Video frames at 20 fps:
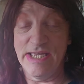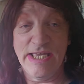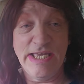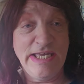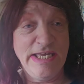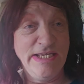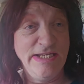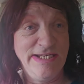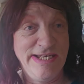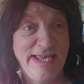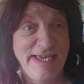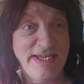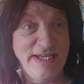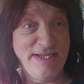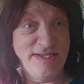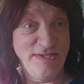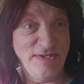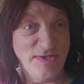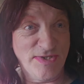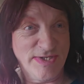in
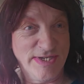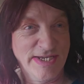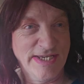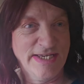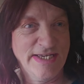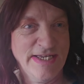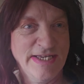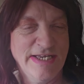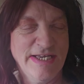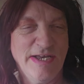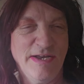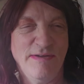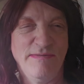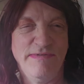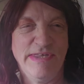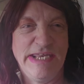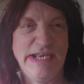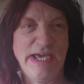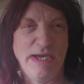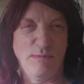lines, and
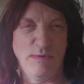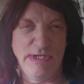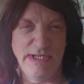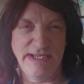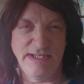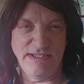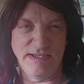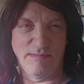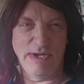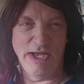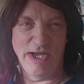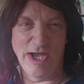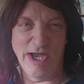then I will eat them.